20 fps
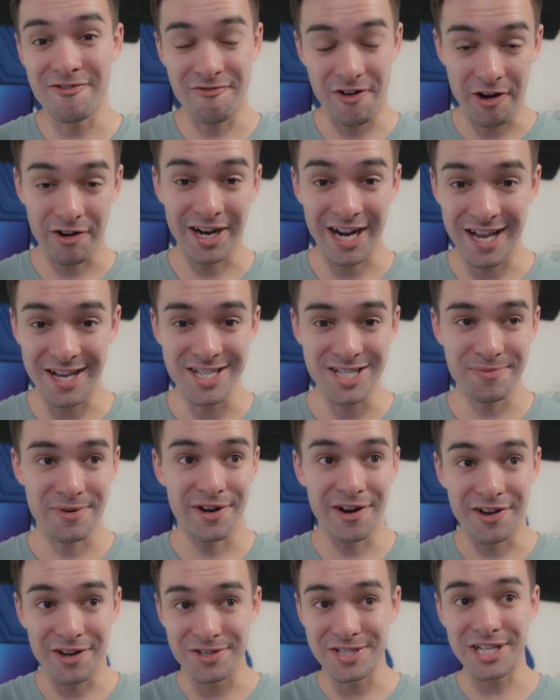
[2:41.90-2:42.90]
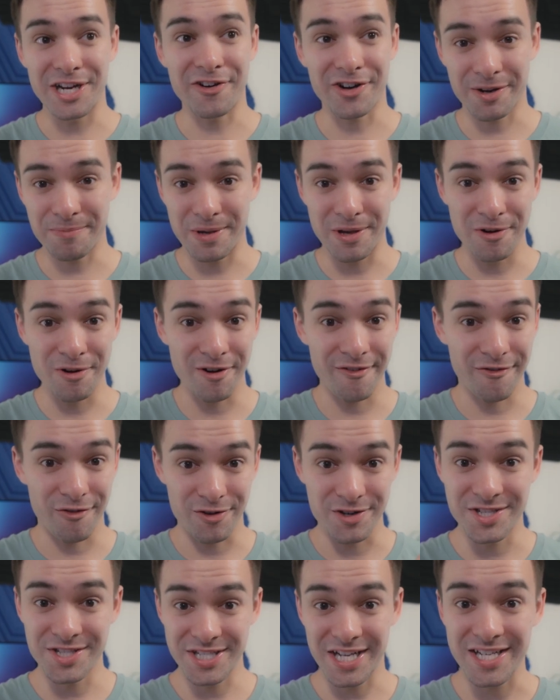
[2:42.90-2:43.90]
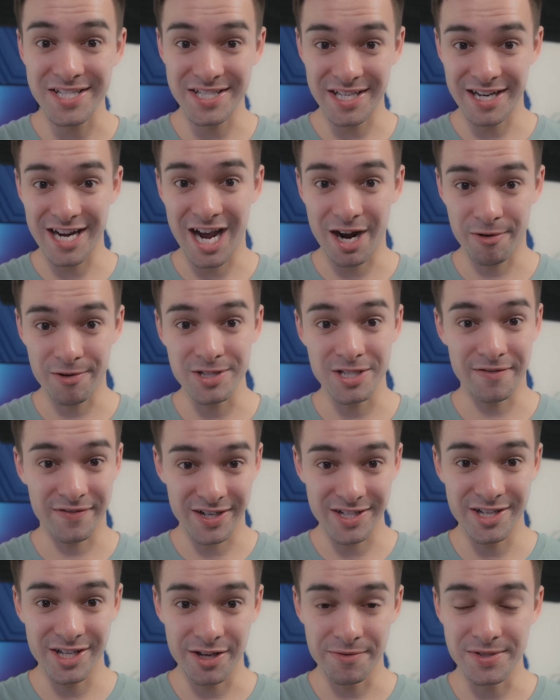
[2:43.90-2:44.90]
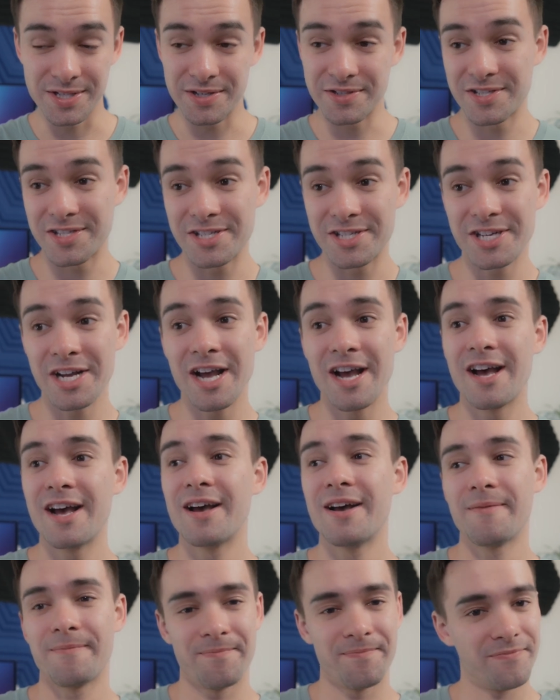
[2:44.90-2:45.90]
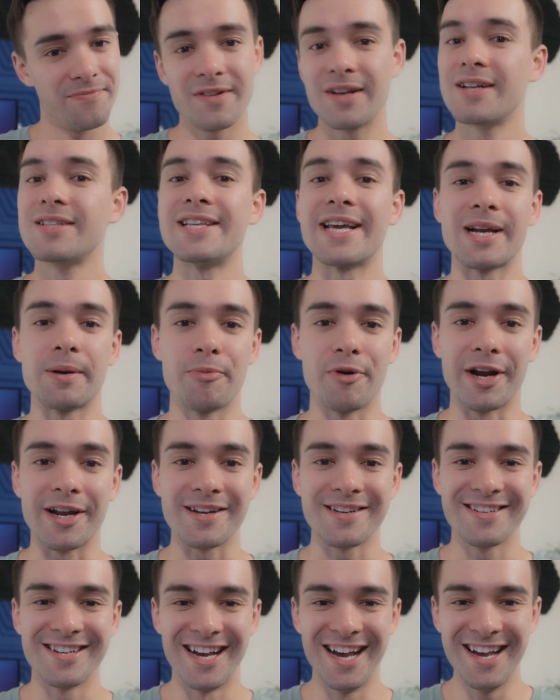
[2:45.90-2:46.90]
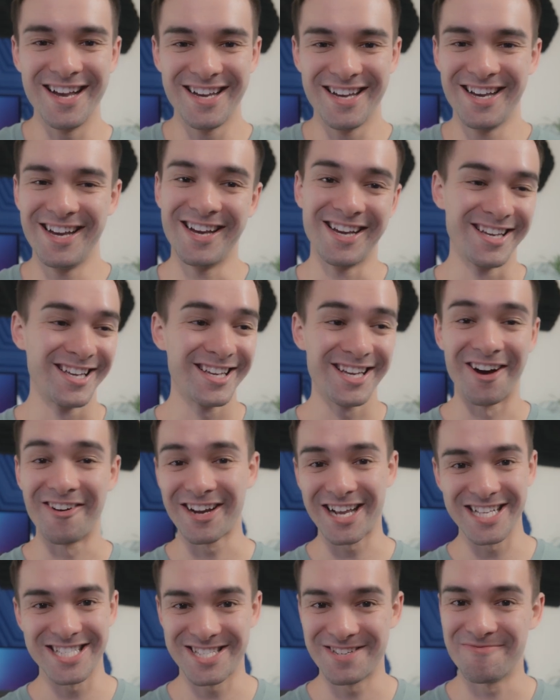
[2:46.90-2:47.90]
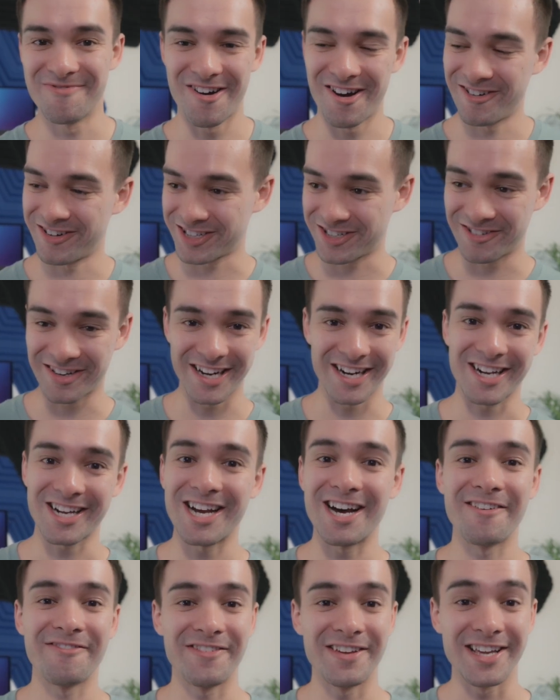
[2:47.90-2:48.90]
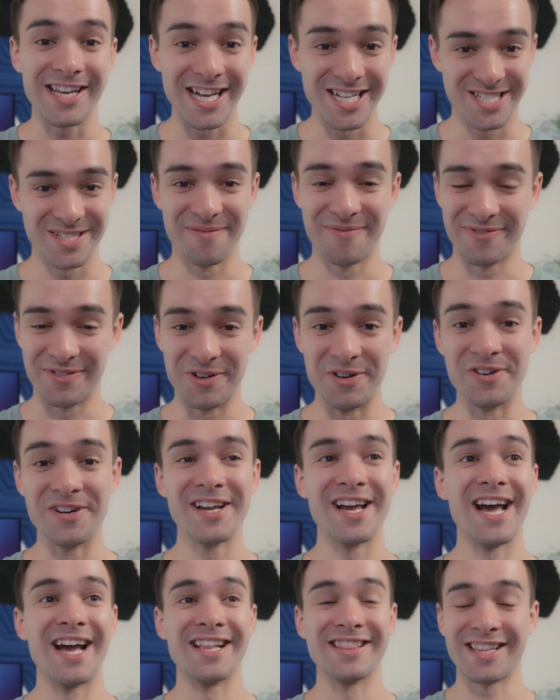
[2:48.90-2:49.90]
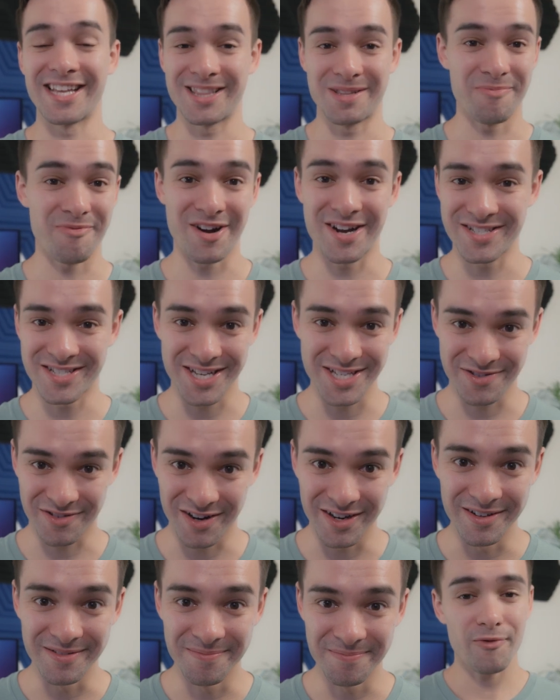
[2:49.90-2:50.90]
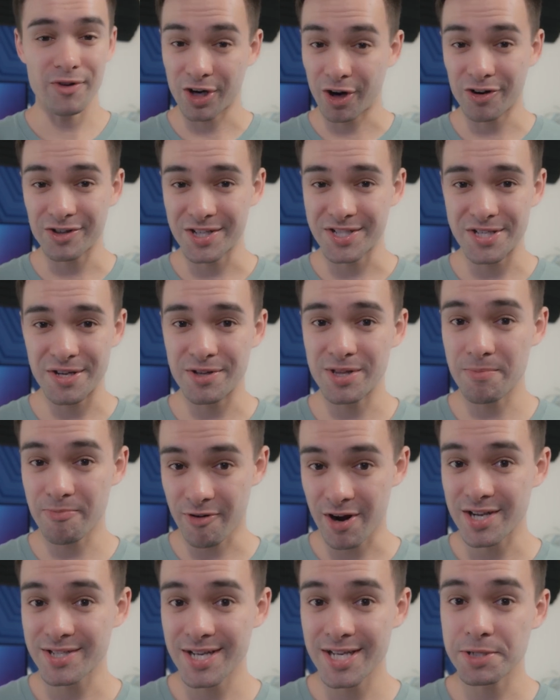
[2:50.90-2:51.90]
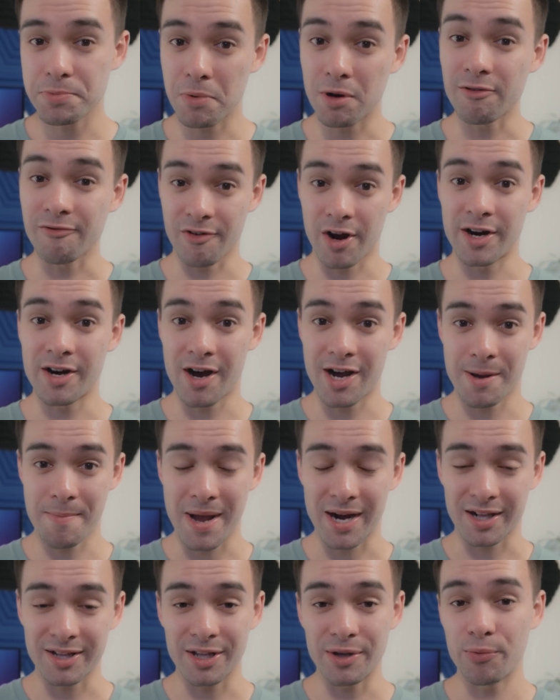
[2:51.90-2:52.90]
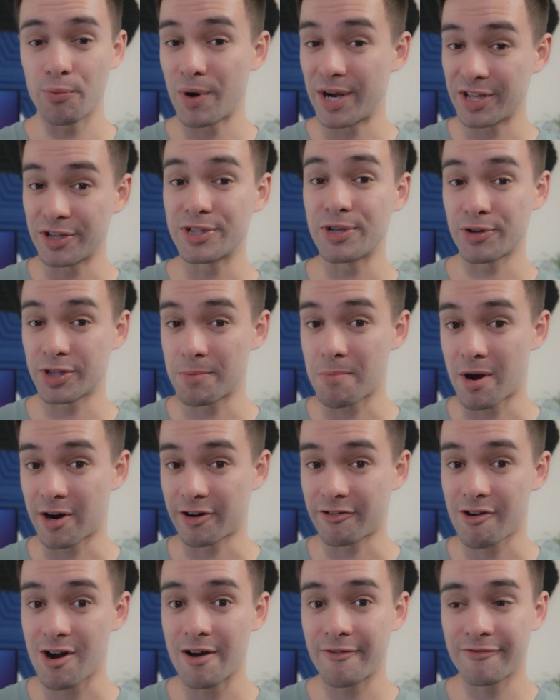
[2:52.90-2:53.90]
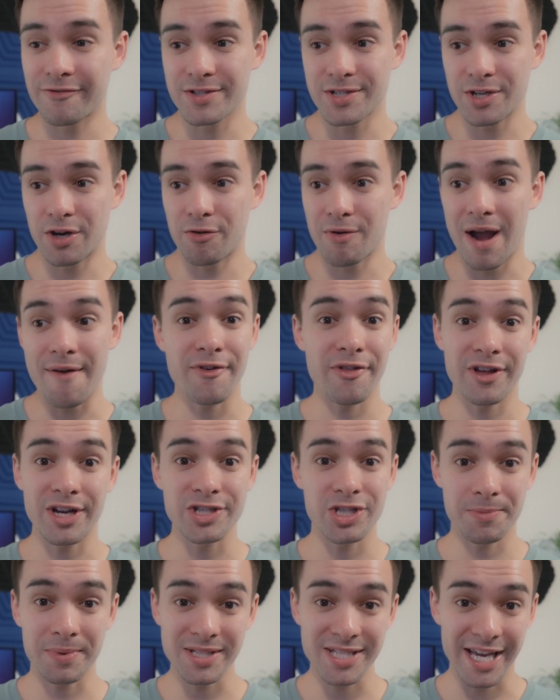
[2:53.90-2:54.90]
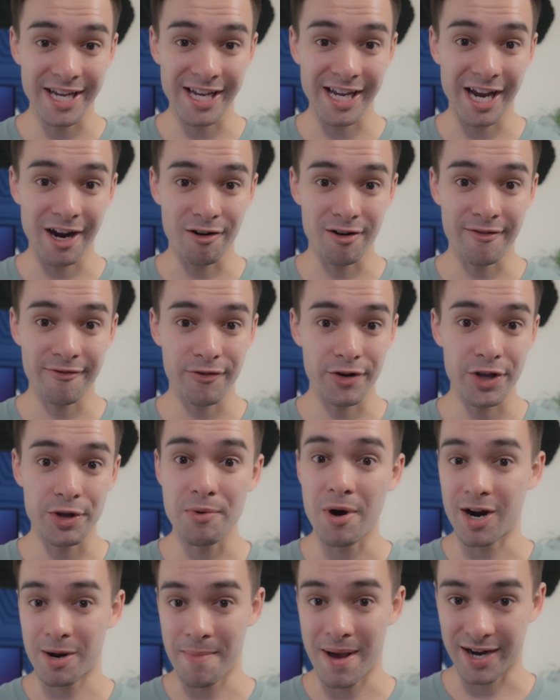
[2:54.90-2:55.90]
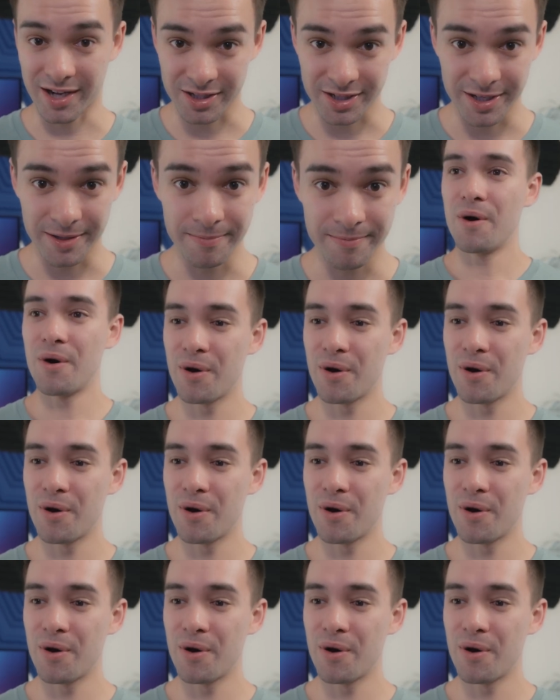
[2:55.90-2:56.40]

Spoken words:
rare case where you're using your computer for 16 hours of continuous usage, take a break. Go get some water, go get a coffee, get some food, and let the process run. Regardless though, the process will run automatically when you turn the monitor off, so everything should be taken care of for you automatically.